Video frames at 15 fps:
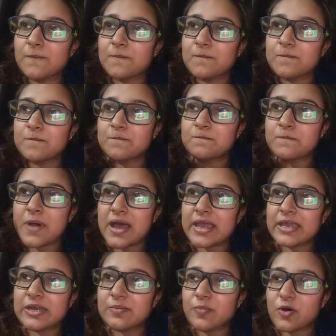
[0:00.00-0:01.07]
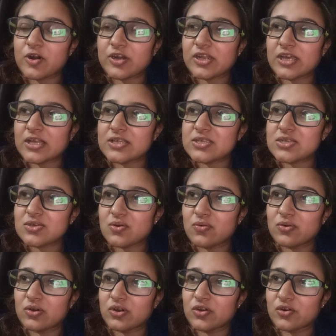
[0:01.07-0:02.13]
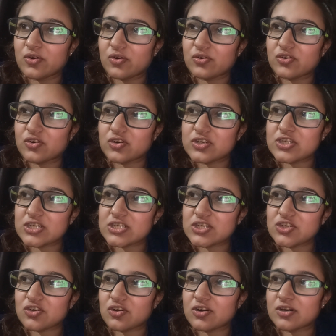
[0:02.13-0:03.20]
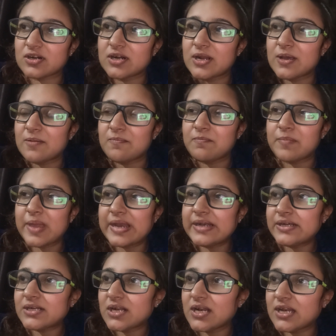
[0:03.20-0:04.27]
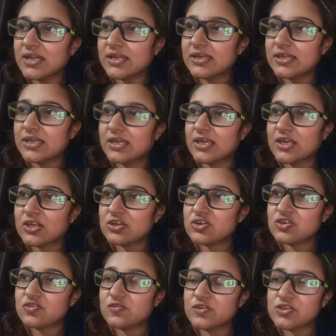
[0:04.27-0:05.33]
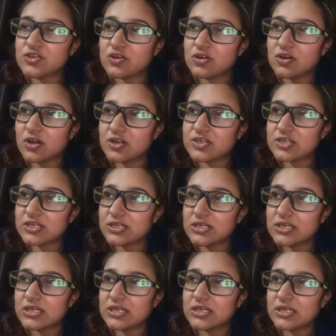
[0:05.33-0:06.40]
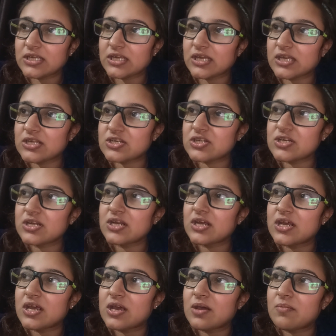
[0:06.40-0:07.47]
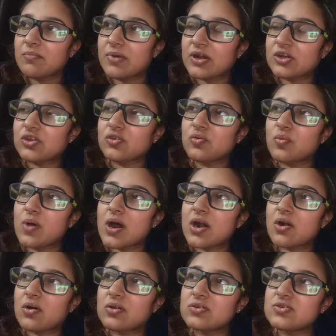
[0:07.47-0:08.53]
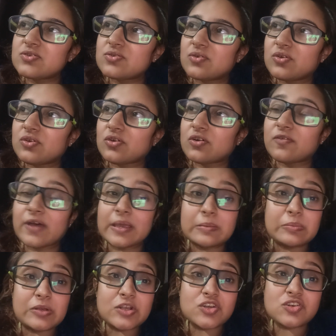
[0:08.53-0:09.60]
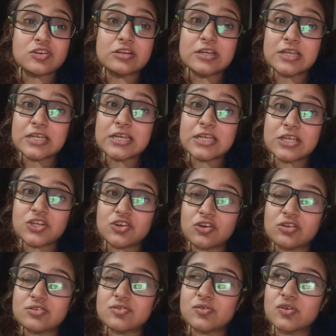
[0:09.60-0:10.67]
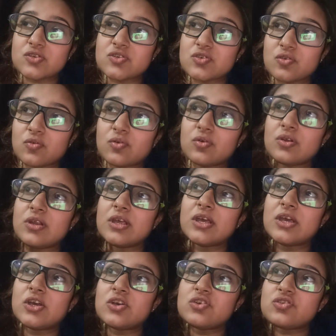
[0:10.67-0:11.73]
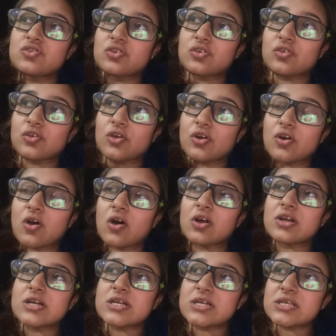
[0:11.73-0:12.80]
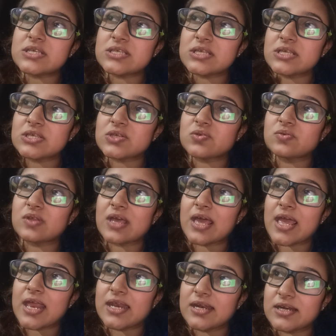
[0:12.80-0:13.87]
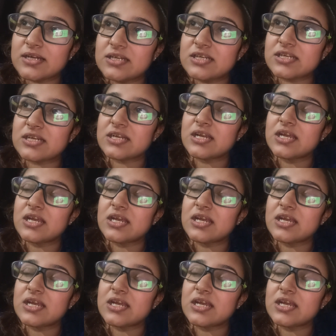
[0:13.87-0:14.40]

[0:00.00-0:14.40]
mind, body and soul. You're not just your mental lineage, physiological lineage, but you are also your vibrational lineage, you're also a soul. So through your consciousness, through the energy,